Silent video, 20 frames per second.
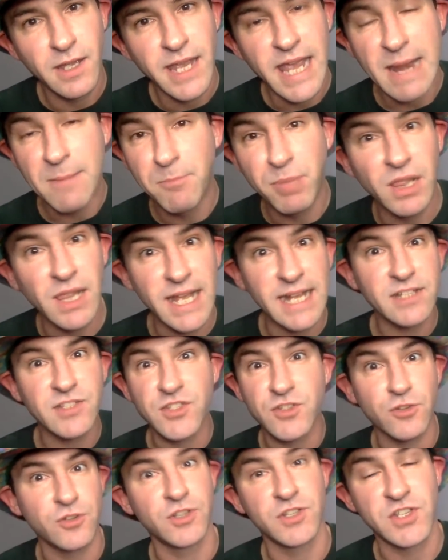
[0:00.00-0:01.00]
and
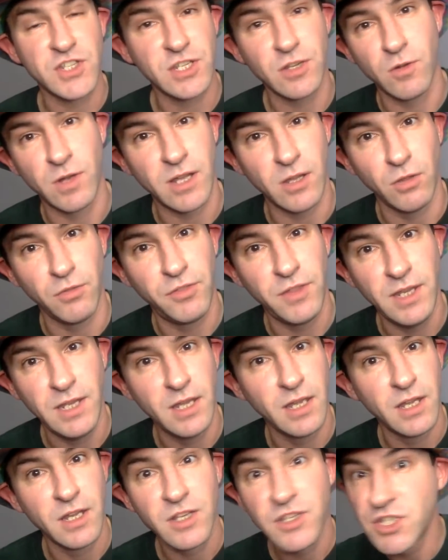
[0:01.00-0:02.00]
plants are just so healthy,
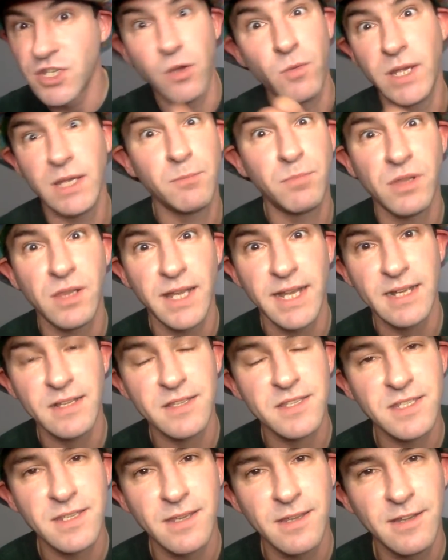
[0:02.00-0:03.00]
so eat
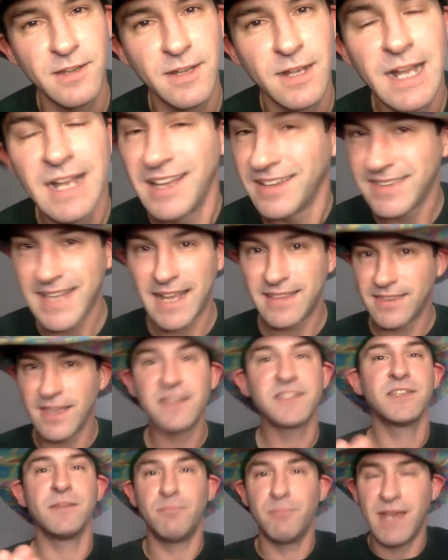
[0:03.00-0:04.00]
plants? That
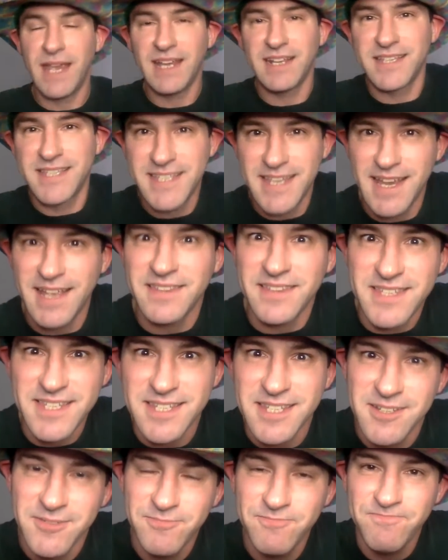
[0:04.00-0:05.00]
doesn't make
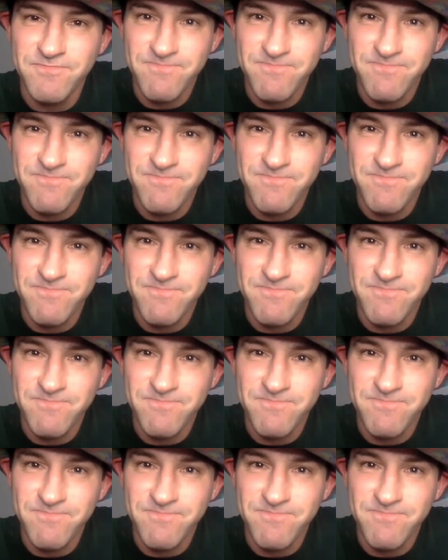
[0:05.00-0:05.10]
sense.